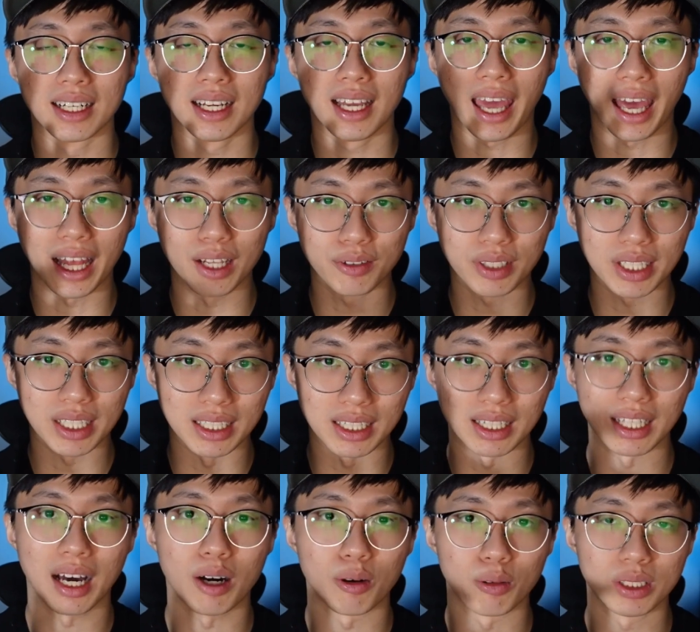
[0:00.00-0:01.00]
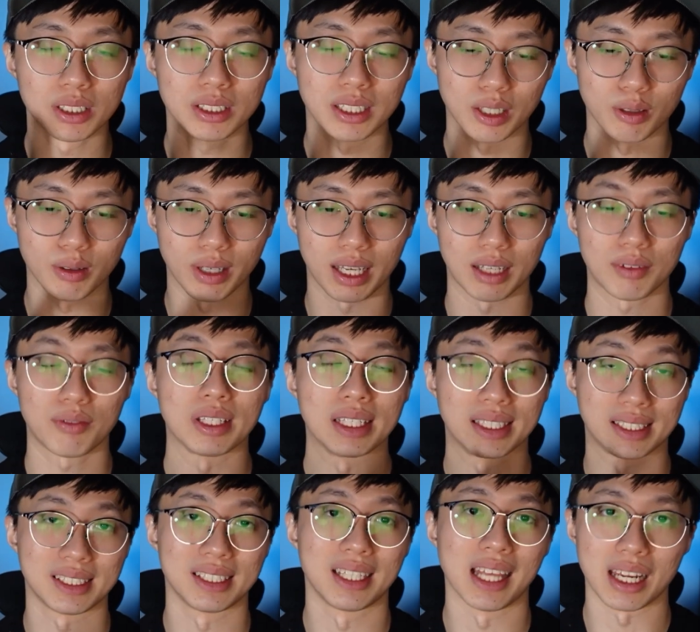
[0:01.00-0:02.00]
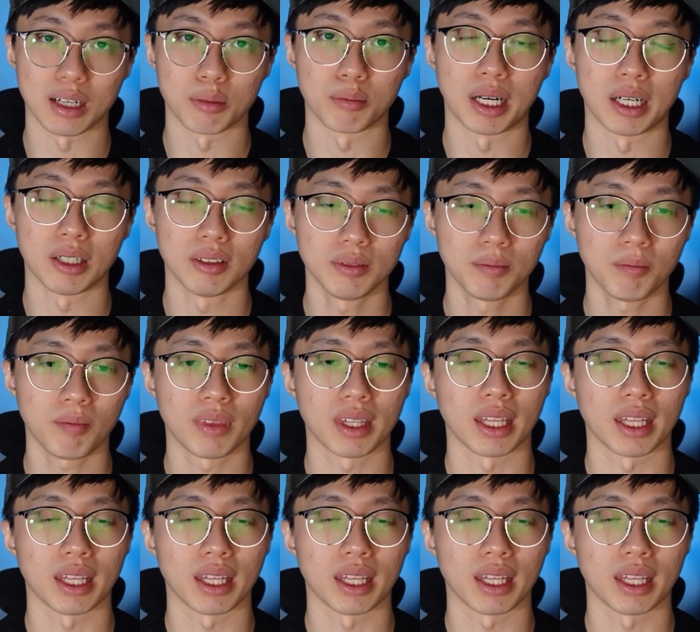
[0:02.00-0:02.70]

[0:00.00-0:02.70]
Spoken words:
caloric allowance that you have is that amount,